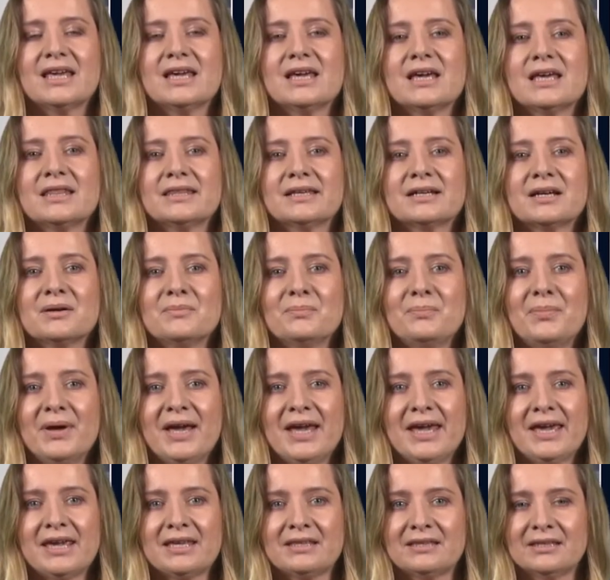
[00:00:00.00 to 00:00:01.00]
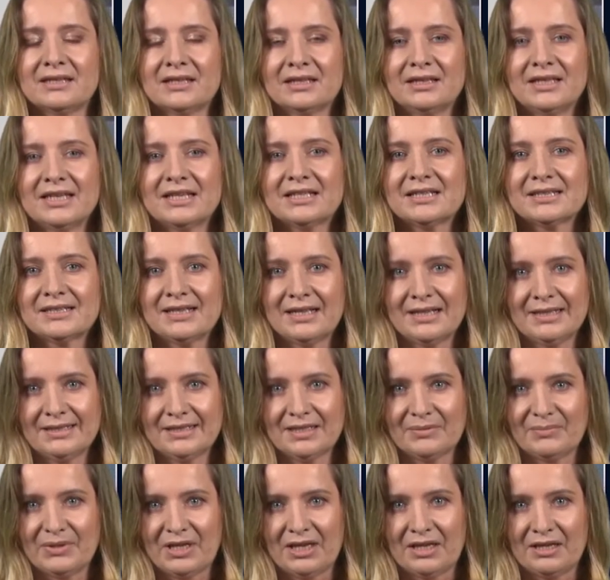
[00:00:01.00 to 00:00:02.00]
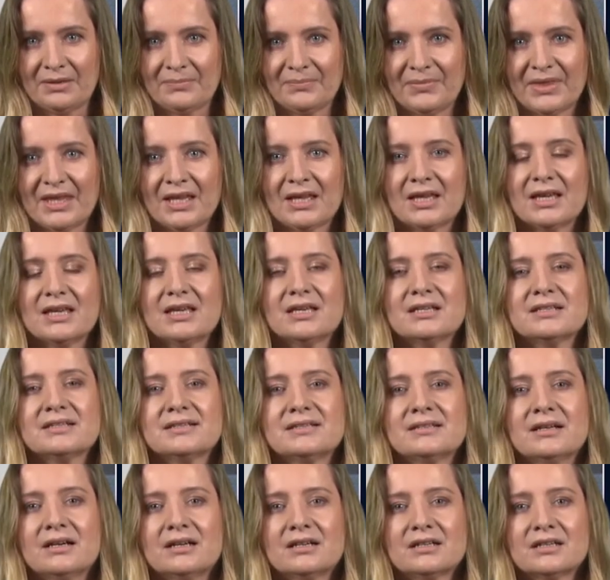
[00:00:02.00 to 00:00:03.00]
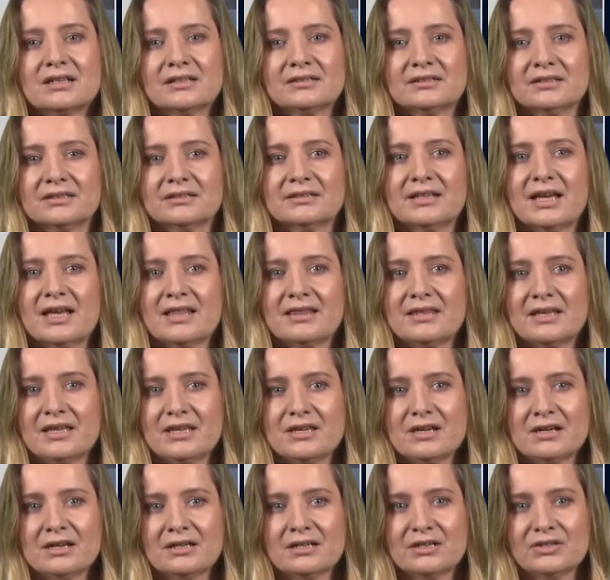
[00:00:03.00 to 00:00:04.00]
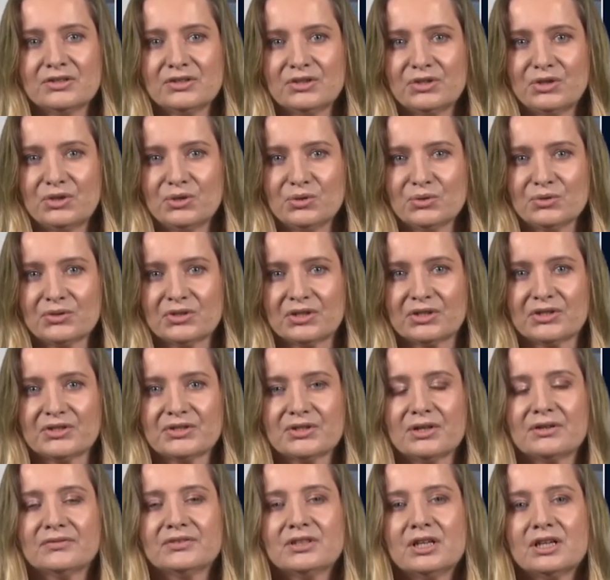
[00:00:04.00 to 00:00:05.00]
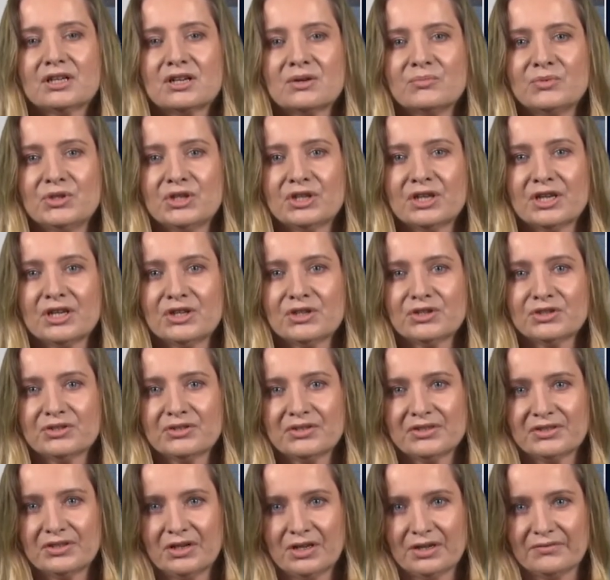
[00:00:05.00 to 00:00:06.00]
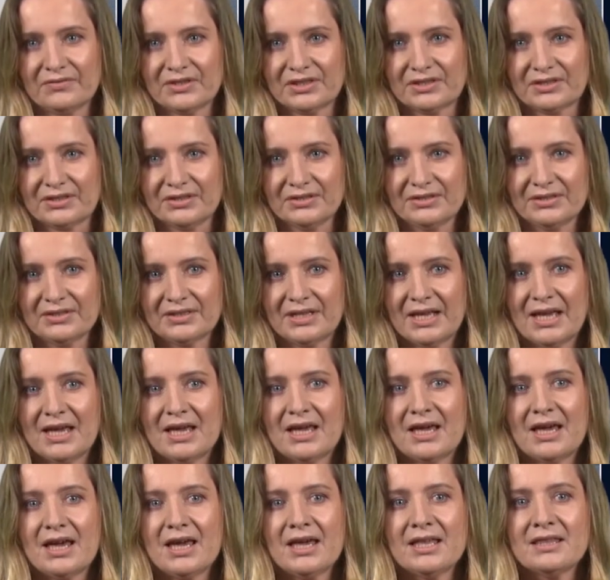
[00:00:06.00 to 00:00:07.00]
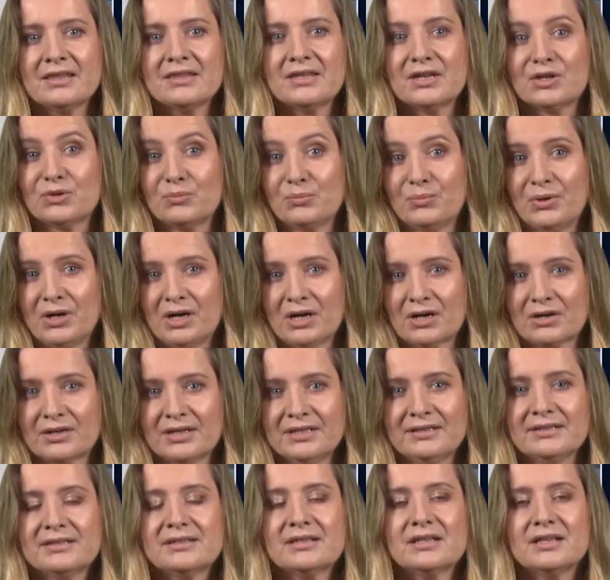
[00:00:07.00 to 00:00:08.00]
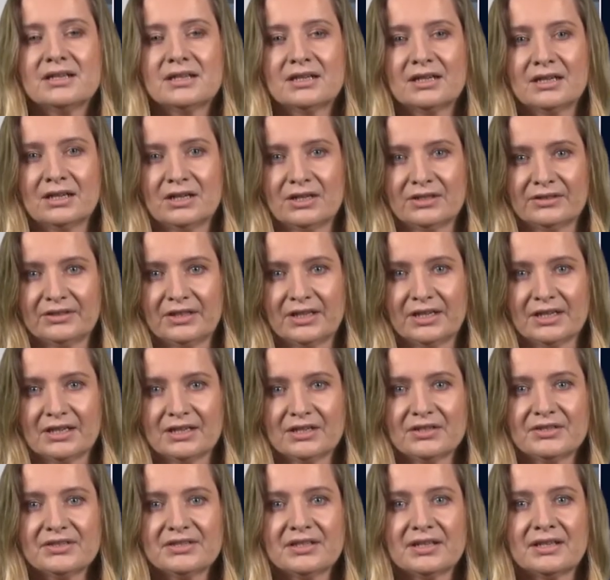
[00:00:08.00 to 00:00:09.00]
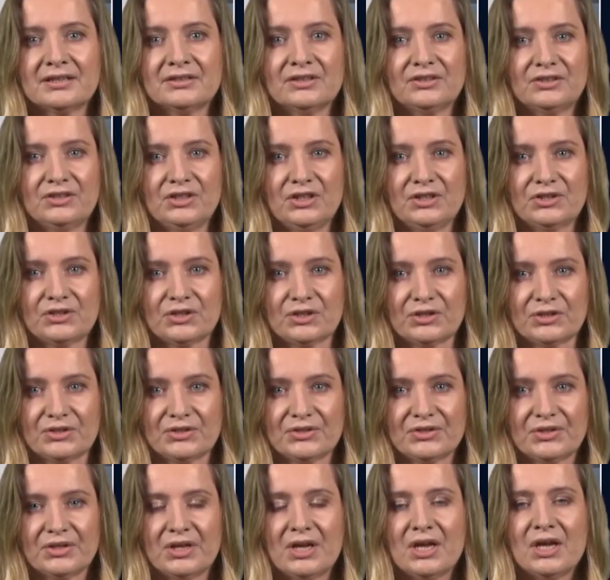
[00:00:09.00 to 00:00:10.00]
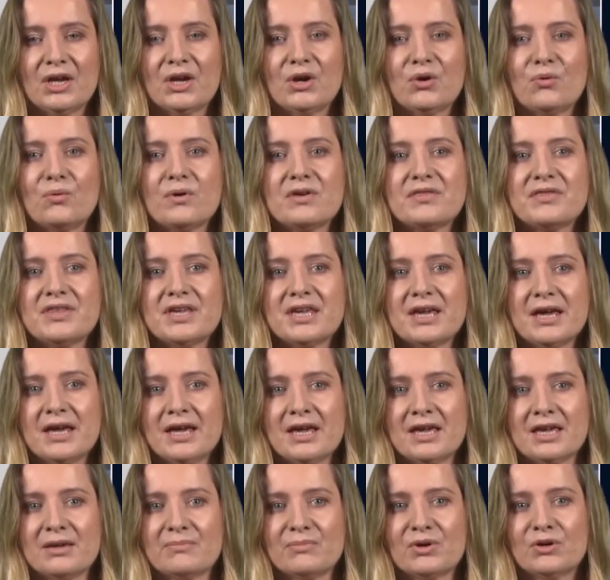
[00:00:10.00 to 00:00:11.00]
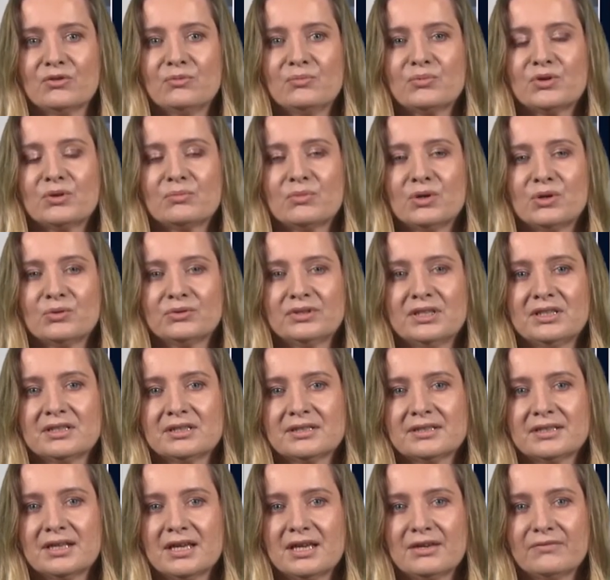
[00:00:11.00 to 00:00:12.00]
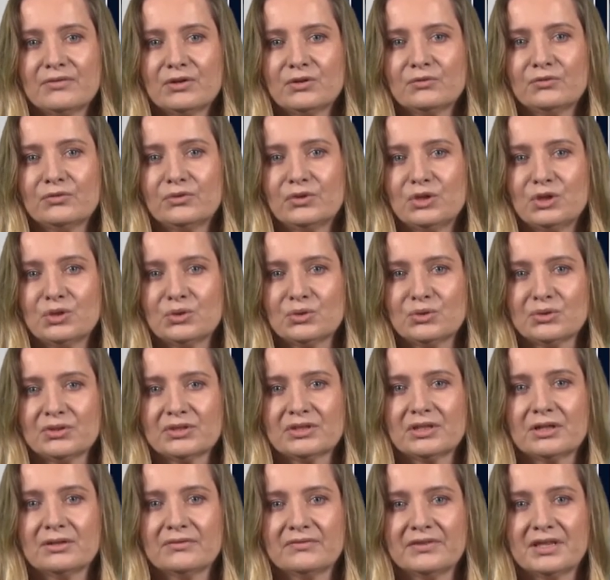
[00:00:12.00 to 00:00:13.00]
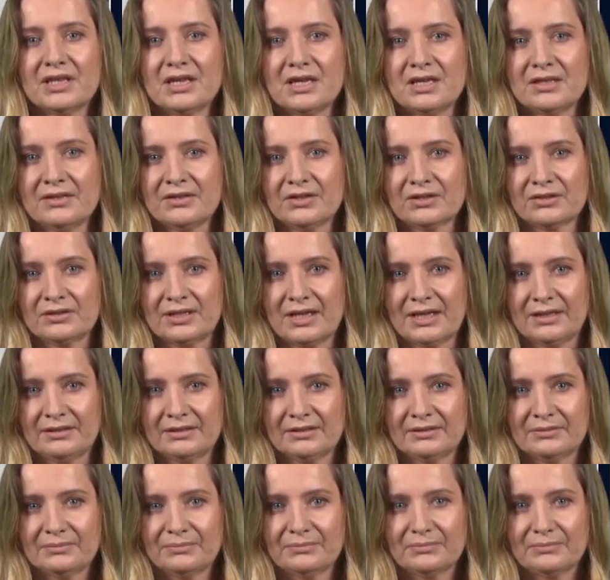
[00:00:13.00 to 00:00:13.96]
The campaign Click Sensibly is targeted at the youngest users of telecommunication services and their parents, caretakers and teachers, with the aim of promoting safe use of the Internet.